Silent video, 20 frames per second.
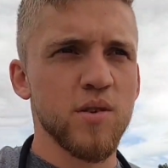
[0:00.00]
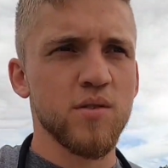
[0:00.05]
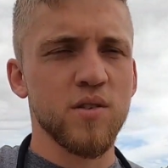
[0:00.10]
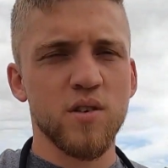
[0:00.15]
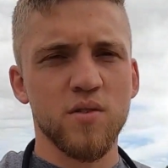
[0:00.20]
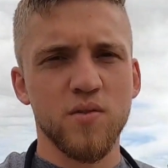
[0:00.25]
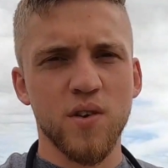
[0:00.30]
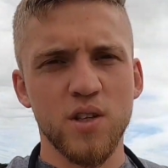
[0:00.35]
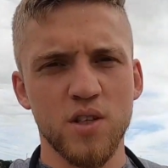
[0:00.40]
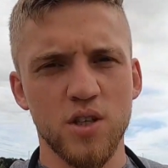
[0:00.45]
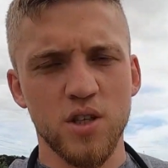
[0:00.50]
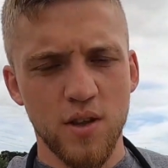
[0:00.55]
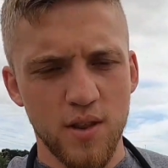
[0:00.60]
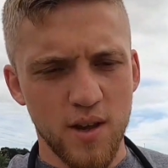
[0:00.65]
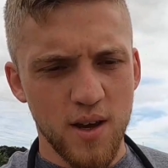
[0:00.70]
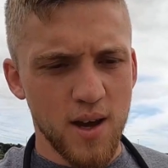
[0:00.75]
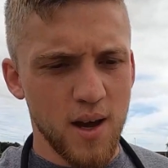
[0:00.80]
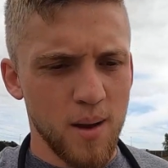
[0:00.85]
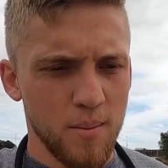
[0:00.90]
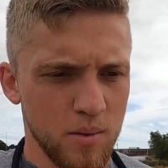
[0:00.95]
business venture
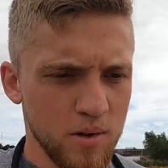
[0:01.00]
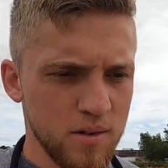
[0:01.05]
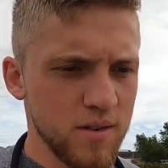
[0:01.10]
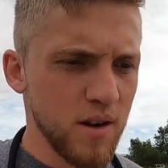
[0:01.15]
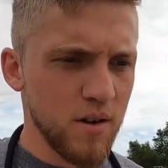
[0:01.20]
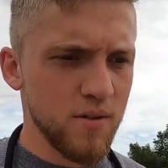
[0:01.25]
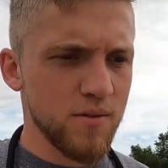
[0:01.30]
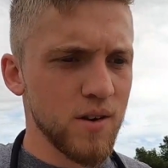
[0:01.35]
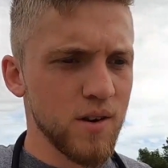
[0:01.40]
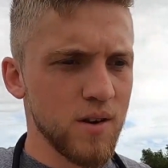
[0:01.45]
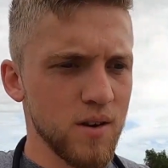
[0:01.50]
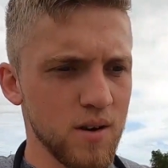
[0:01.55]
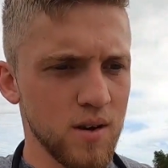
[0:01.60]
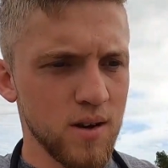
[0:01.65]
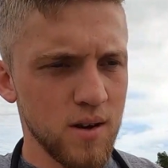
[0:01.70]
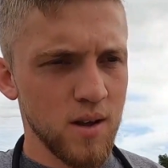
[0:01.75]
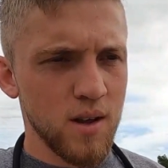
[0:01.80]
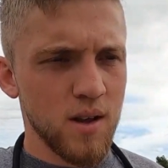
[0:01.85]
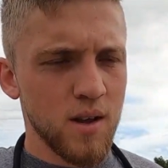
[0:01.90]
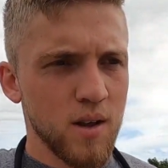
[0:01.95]
that myself and
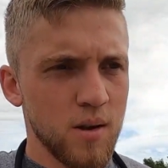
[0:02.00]
a